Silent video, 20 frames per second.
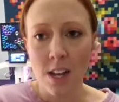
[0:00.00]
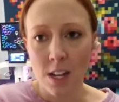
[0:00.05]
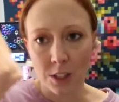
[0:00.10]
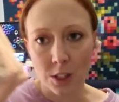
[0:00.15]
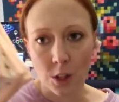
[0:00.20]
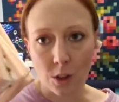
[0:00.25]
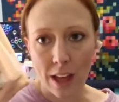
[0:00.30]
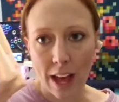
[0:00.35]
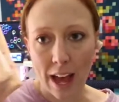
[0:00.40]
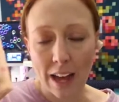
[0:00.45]

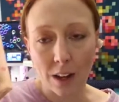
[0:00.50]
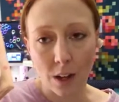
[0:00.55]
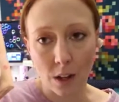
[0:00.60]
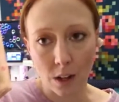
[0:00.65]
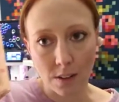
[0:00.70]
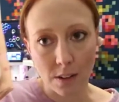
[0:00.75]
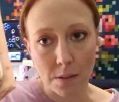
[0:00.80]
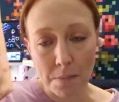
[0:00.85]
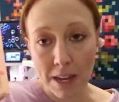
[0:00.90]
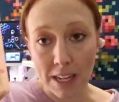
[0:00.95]
So that
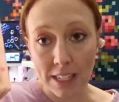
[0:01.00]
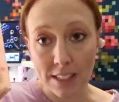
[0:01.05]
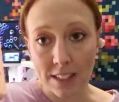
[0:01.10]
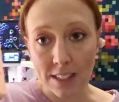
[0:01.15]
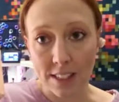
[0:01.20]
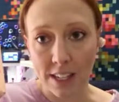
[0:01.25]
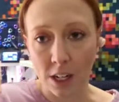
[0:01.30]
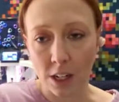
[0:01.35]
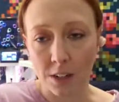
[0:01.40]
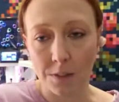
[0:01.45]
makes the
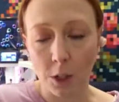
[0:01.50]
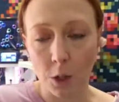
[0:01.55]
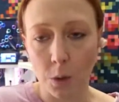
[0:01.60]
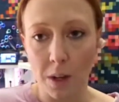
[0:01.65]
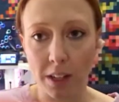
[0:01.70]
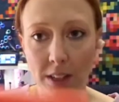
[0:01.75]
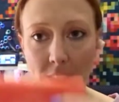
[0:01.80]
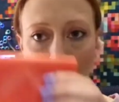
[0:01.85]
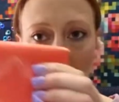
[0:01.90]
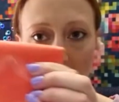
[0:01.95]
center of the
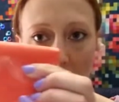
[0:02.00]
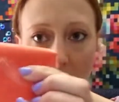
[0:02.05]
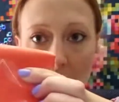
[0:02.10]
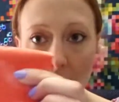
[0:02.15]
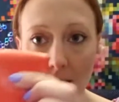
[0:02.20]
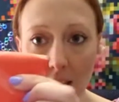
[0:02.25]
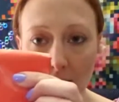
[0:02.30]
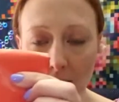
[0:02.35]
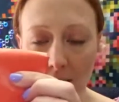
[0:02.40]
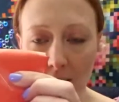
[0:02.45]
quilt. And
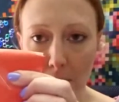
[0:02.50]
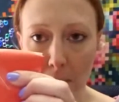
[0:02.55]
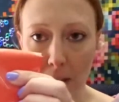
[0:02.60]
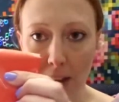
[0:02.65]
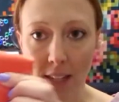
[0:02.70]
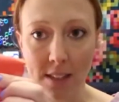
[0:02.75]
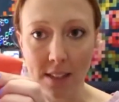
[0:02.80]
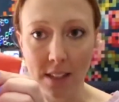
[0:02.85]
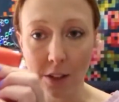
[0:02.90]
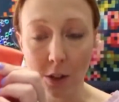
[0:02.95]
then this
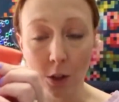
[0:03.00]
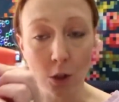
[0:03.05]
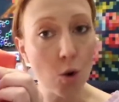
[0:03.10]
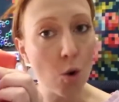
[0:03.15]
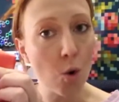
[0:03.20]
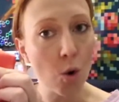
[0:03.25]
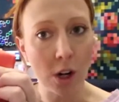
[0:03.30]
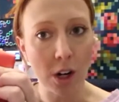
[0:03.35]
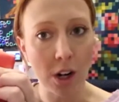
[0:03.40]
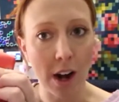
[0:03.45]
makes the little
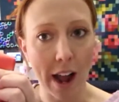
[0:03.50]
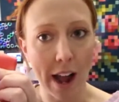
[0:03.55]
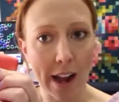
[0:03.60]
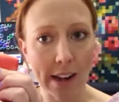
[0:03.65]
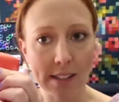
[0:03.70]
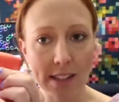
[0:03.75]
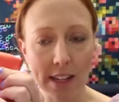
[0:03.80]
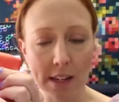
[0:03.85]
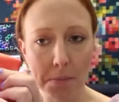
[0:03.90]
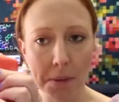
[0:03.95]
corner
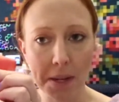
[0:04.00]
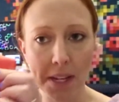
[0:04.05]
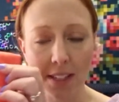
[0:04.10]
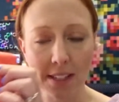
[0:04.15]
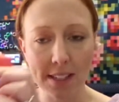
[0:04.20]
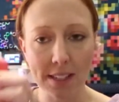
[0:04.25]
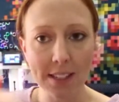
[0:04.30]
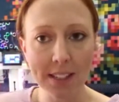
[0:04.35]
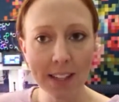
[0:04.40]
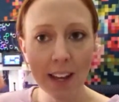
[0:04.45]
accent
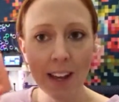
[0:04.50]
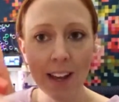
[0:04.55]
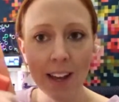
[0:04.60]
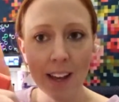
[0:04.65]
pieces.